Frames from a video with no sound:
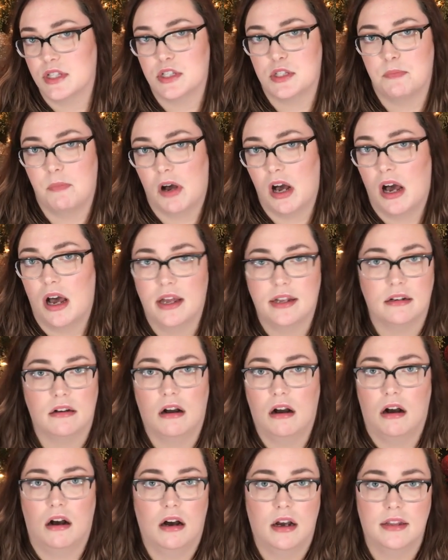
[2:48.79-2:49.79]
a spot
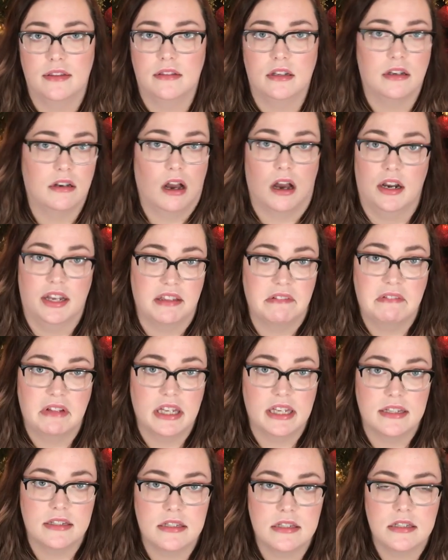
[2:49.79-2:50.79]
on the naughty
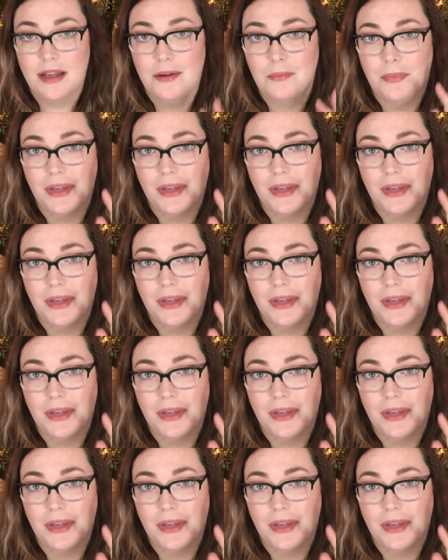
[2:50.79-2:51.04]
list.